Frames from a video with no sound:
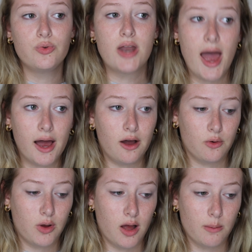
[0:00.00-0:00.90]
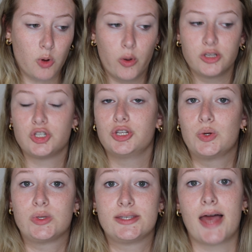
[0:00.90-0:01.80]
now I'm going to
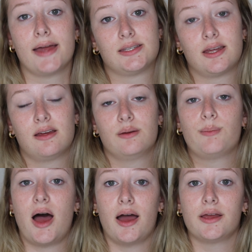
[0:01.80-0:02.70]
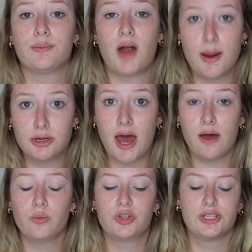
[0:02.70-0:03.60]
set my primer
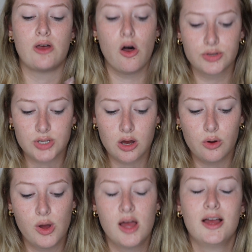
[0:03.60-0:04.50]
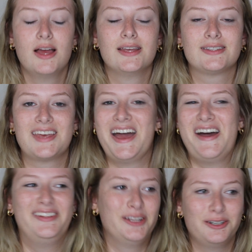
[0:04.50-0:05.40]
down, which is also
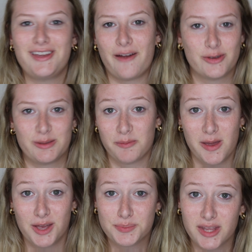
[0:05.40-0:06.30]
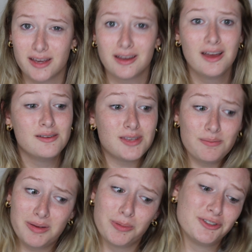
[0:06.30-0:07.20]
literally every step of makeup's like, some
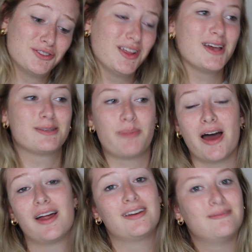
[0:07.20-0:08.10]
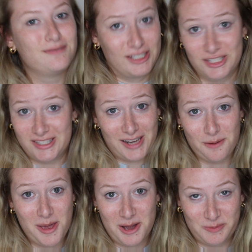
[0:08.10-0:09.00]
people do this, but that's just how
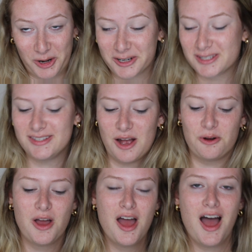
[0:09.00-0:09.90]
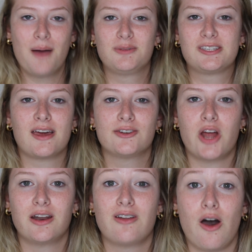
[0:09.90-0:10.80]
makeup works. So I'm just gonna
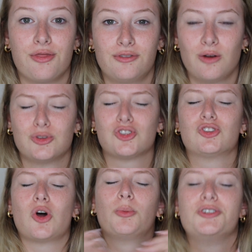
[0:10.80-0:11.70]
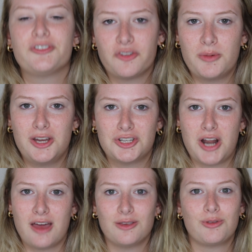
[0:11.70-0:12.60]
try to not throw so much information
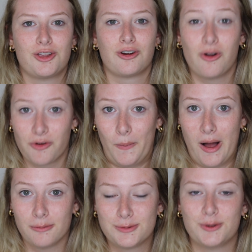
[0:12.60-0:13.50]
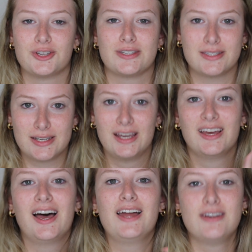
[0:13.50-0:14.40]
at you that you're overwhelmed, but just
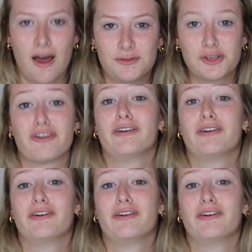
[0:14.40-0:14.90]
enough so you're